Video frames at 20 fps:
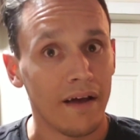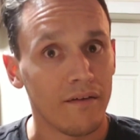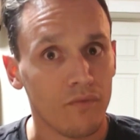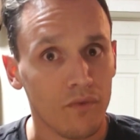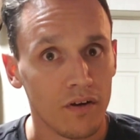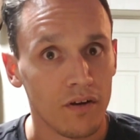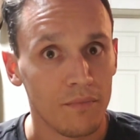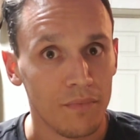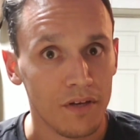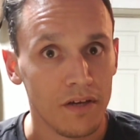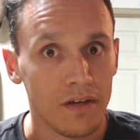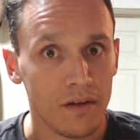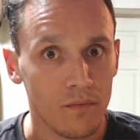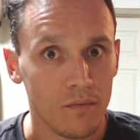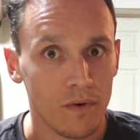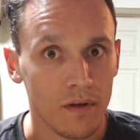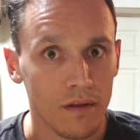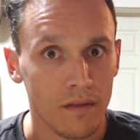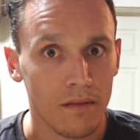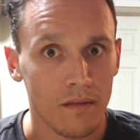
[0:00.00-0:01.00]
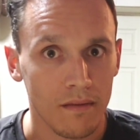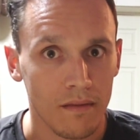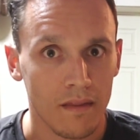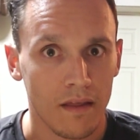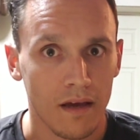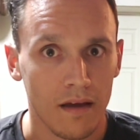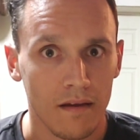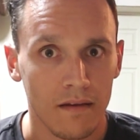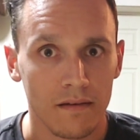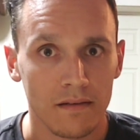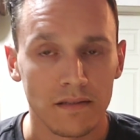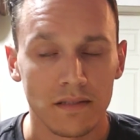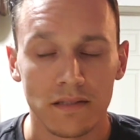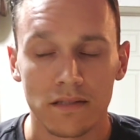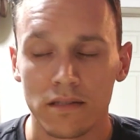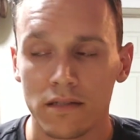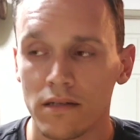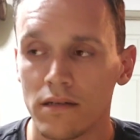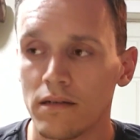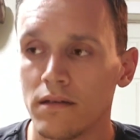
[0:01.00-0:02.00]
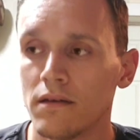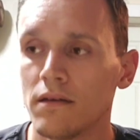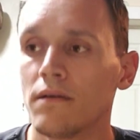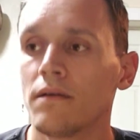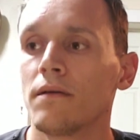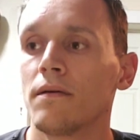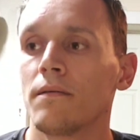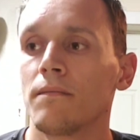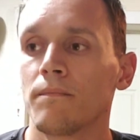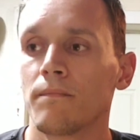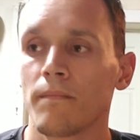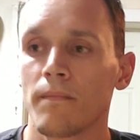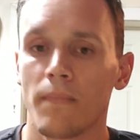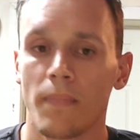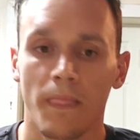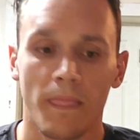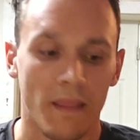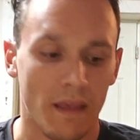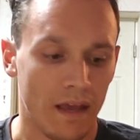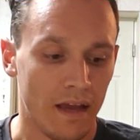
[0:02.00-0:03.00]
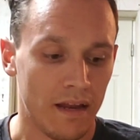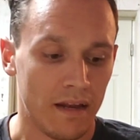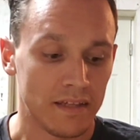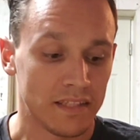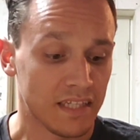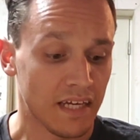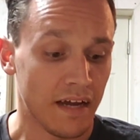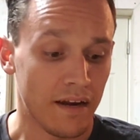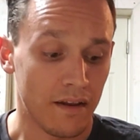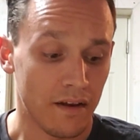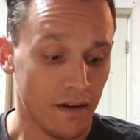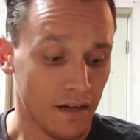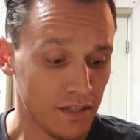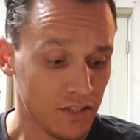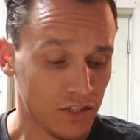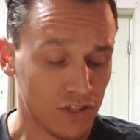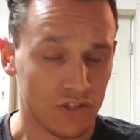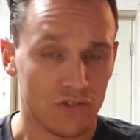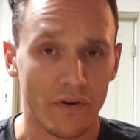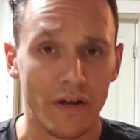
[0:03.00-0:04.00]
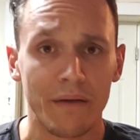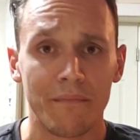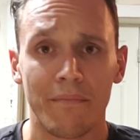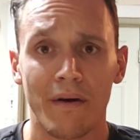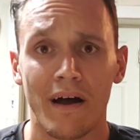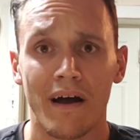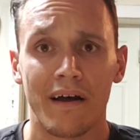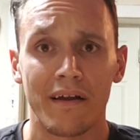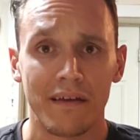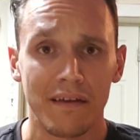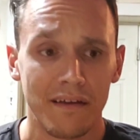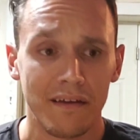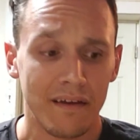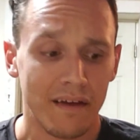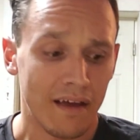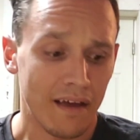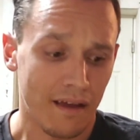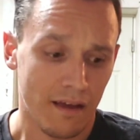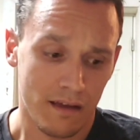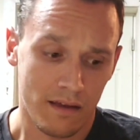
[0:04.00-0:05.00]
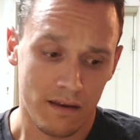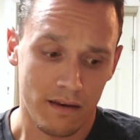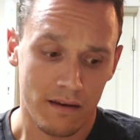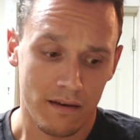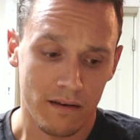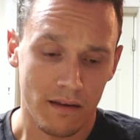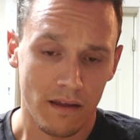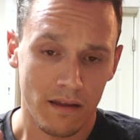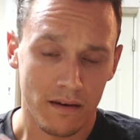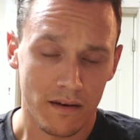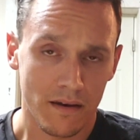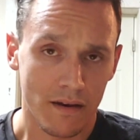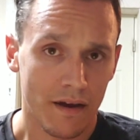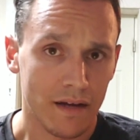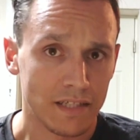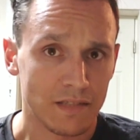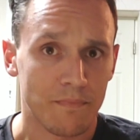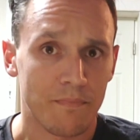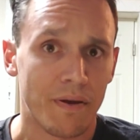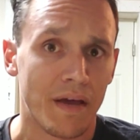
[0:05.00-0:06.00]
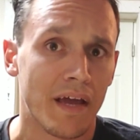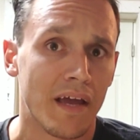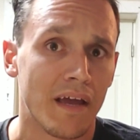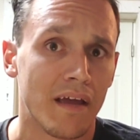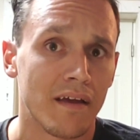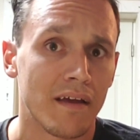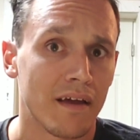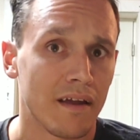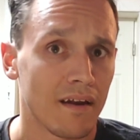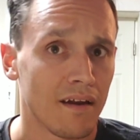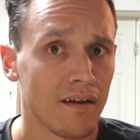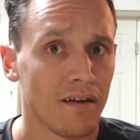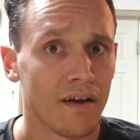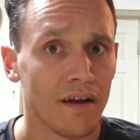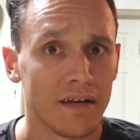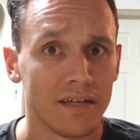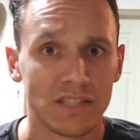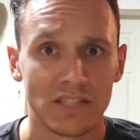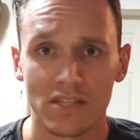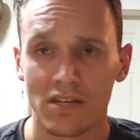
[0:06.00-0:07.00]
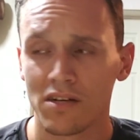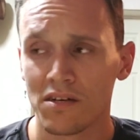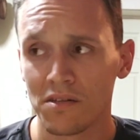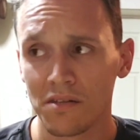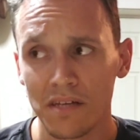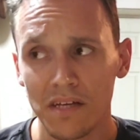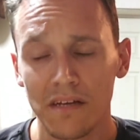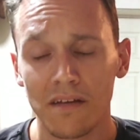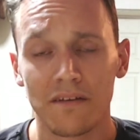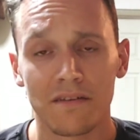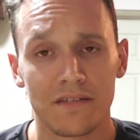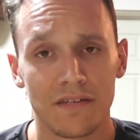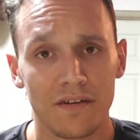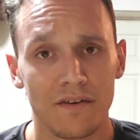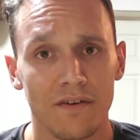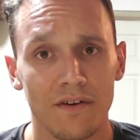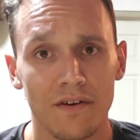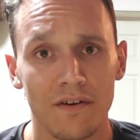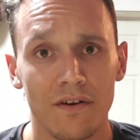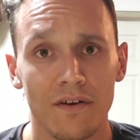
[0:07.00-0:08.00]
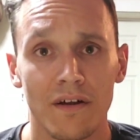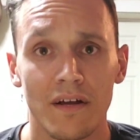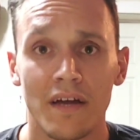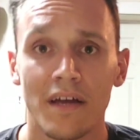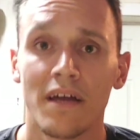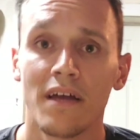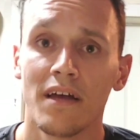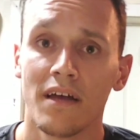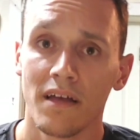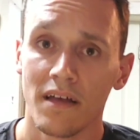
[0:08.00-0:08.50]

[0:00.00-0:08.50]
have one to begin with, that is, and it's got a nice straight body and nice paint and a nice, clean interior,